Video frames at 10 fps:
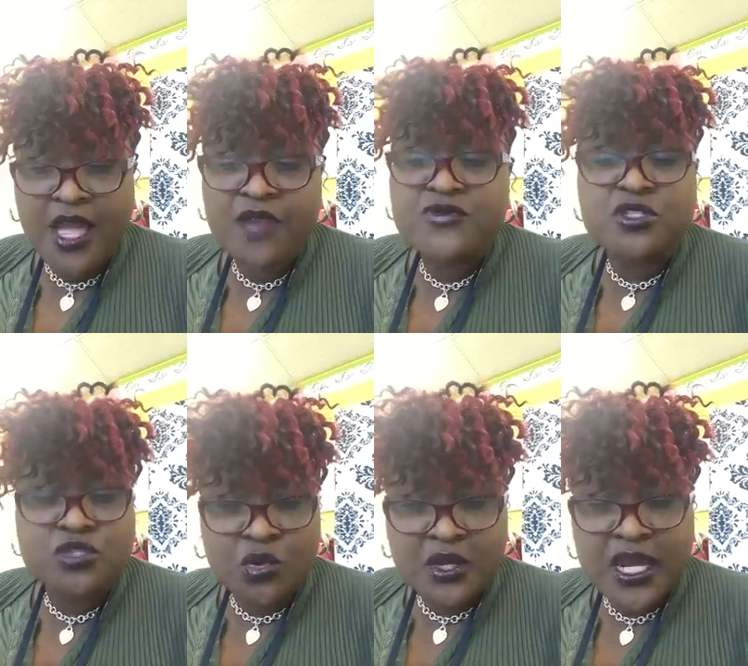If the
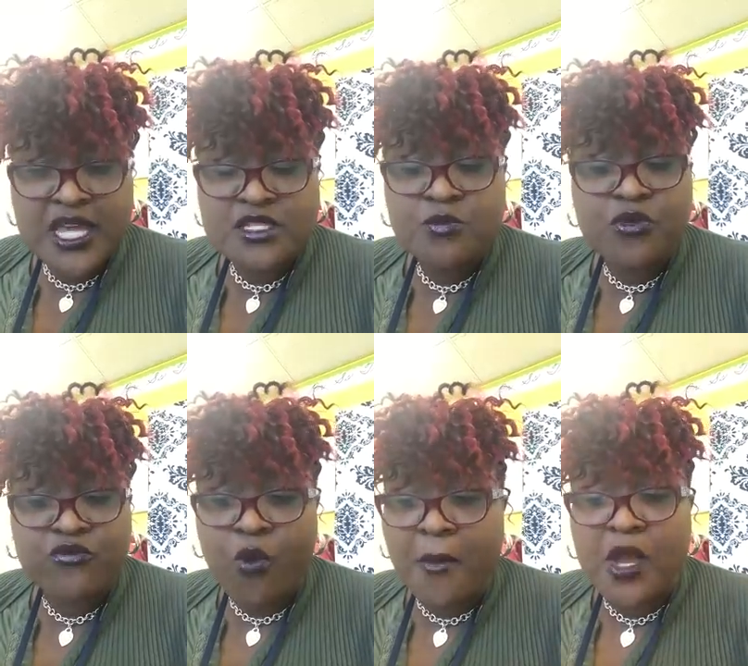student is
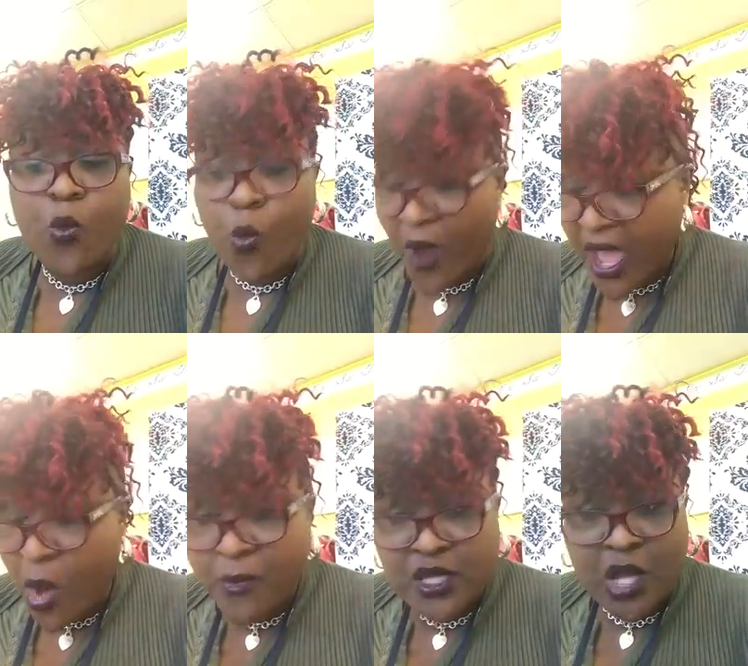performing
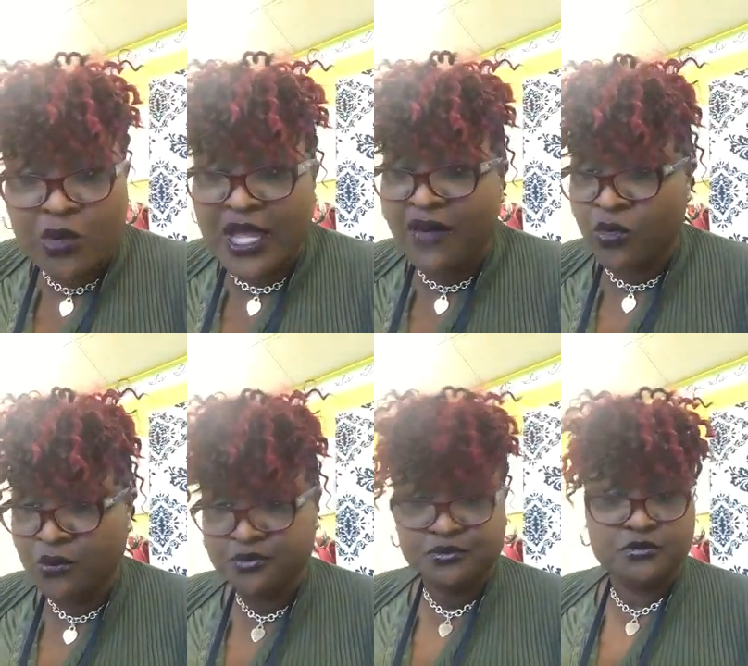well below
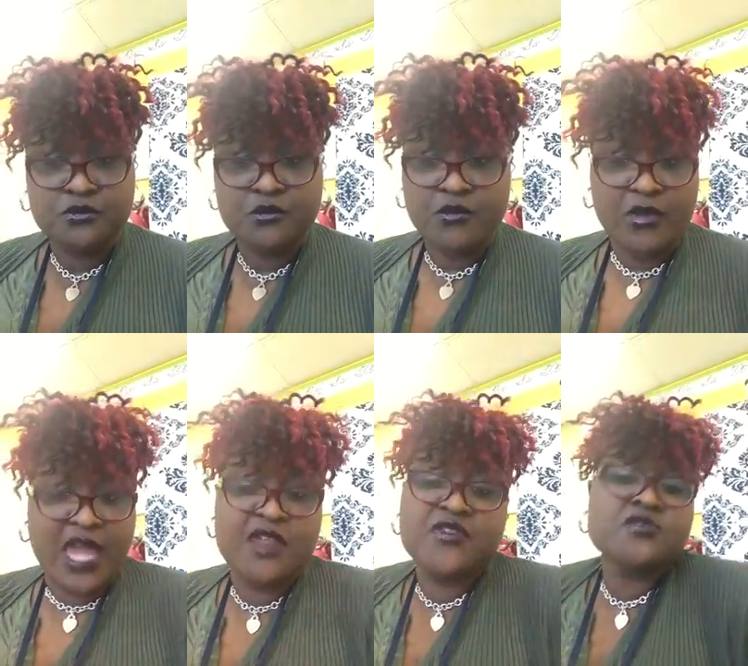level,
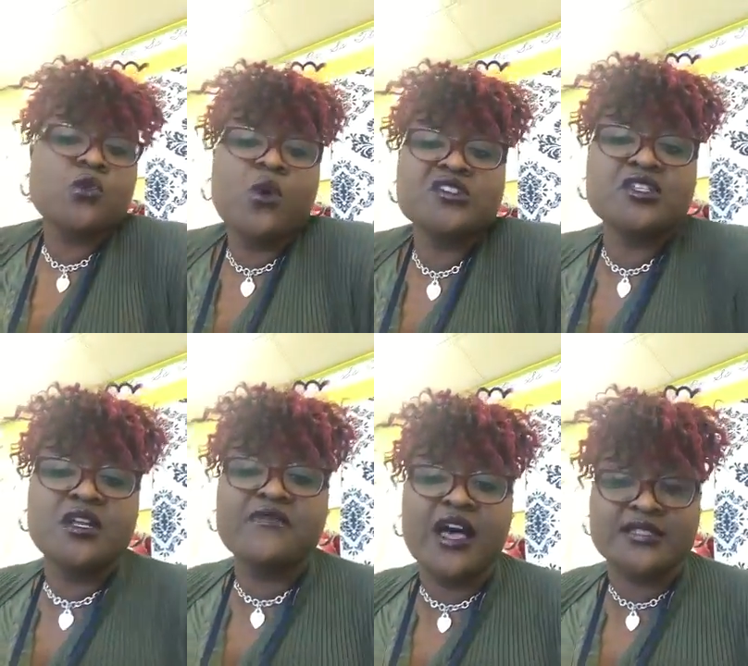and if there's a
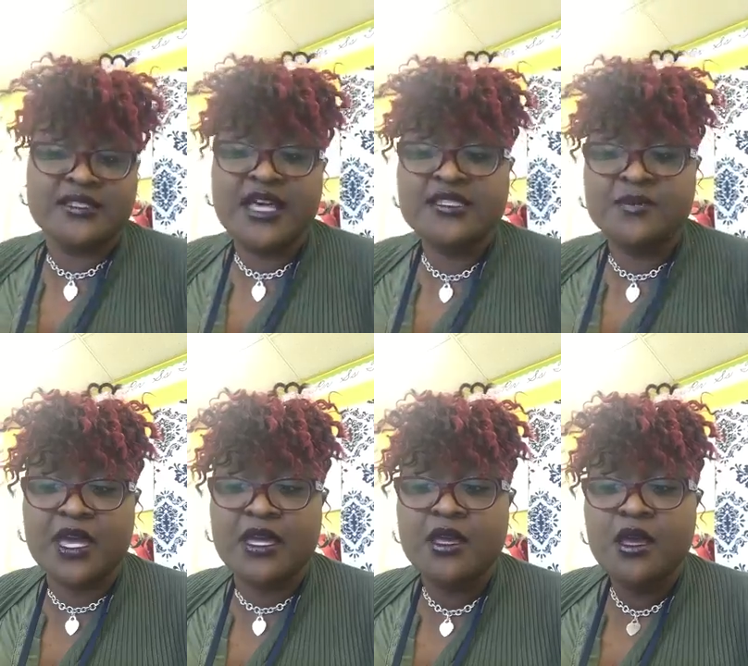question of
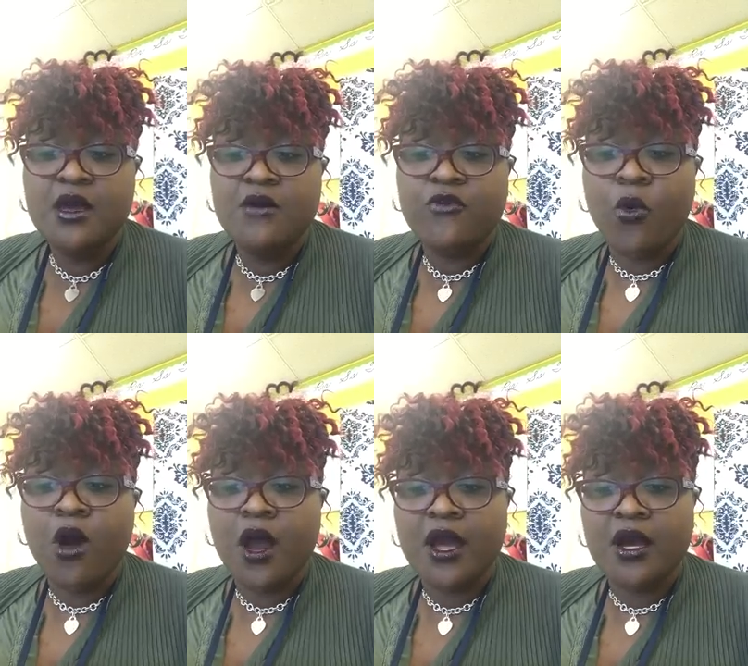assessment
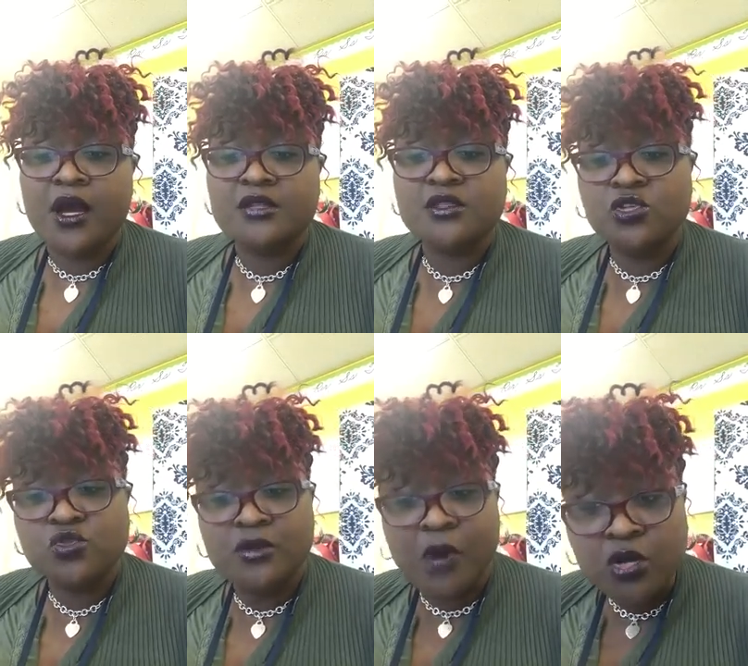for
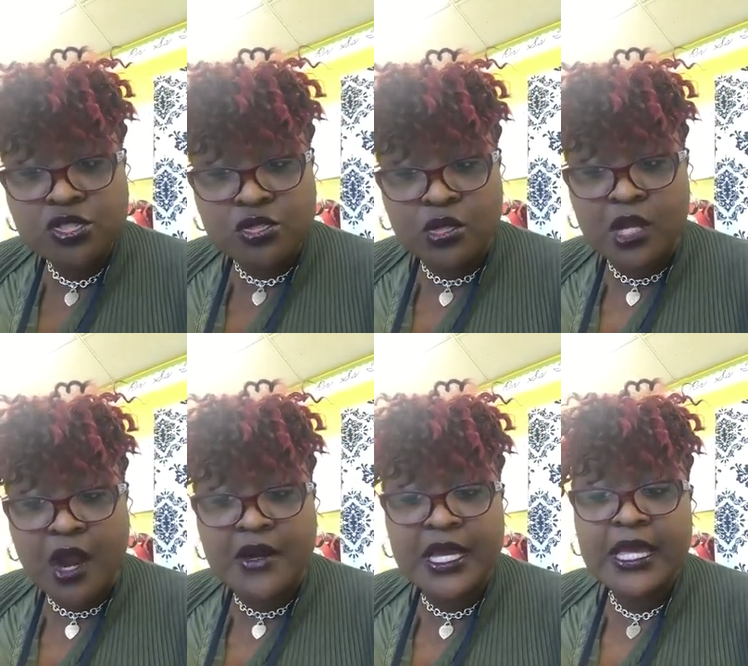social emotional
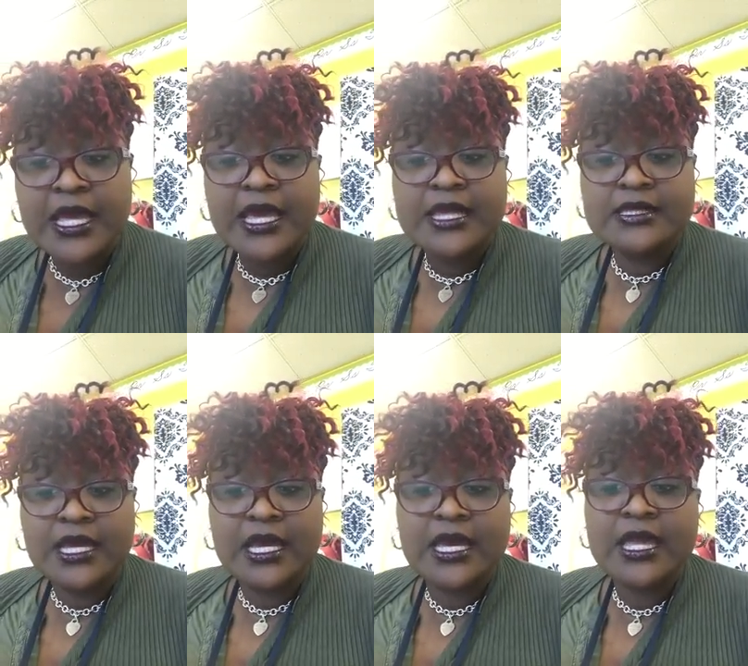learning,
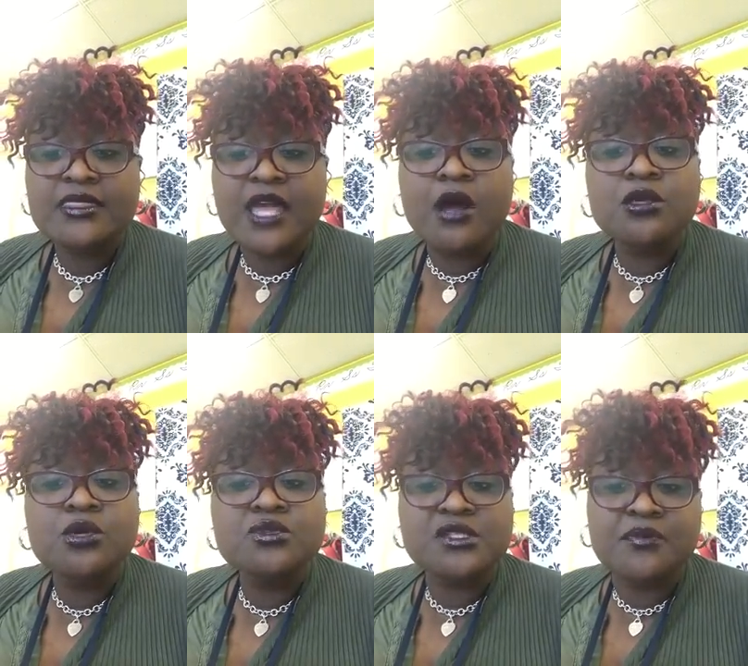then they'll
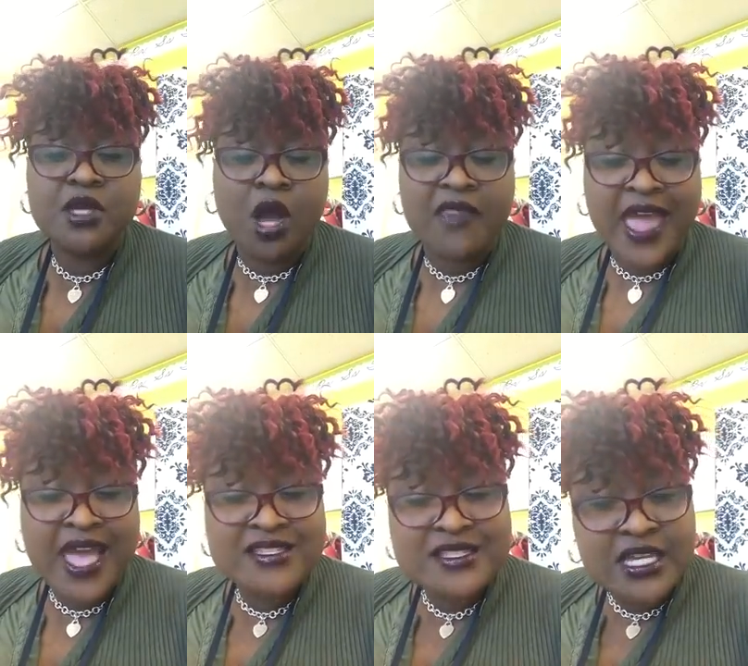use something called the
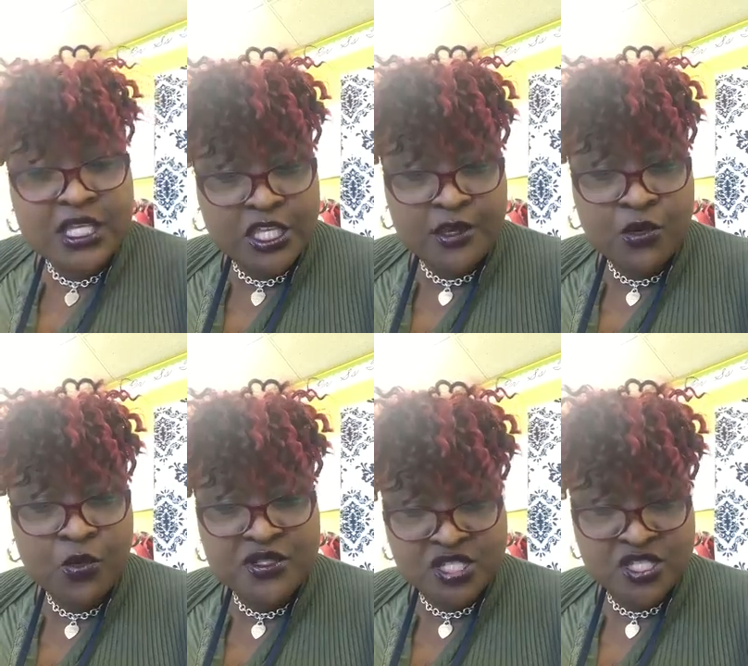
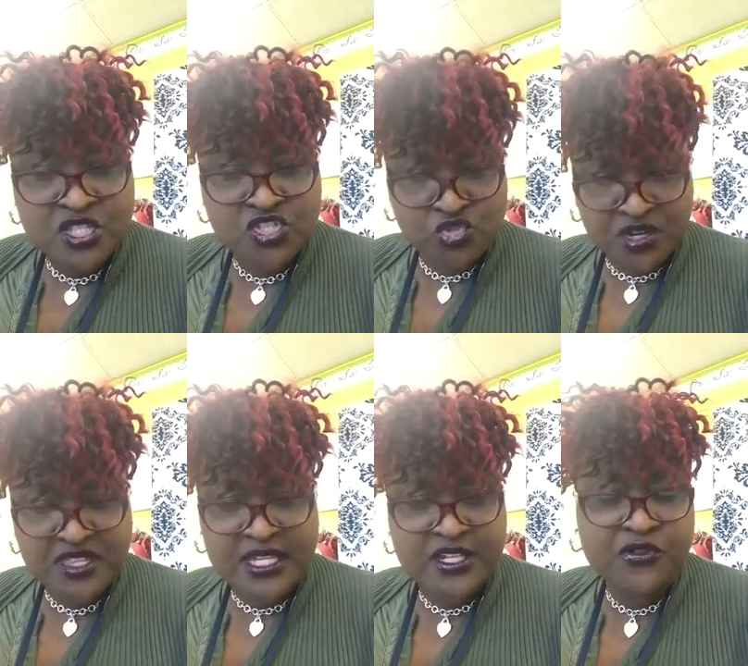SDQ, which is the
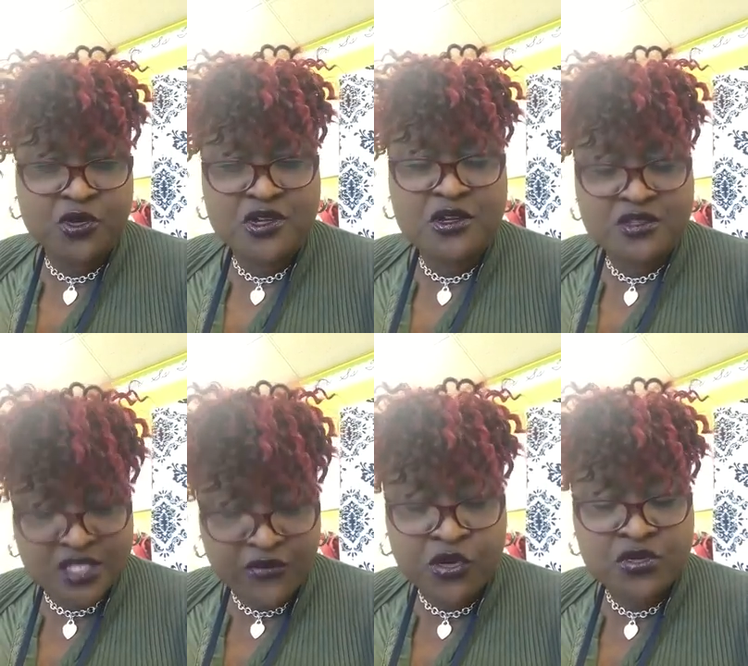Strength and
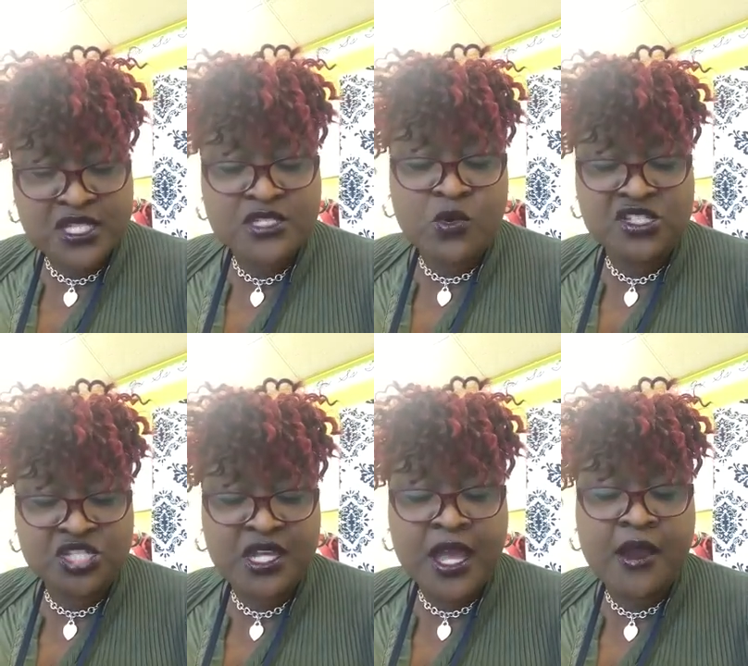Difficulties
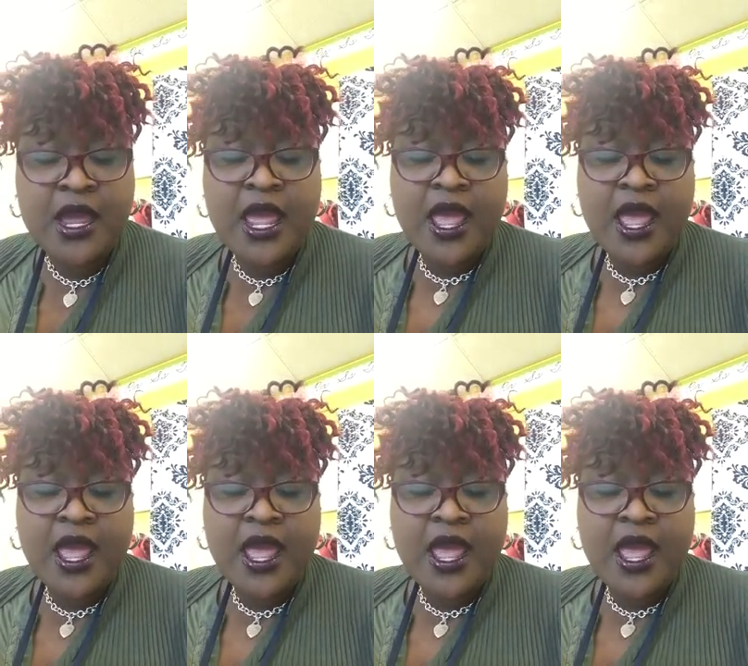questionnaire.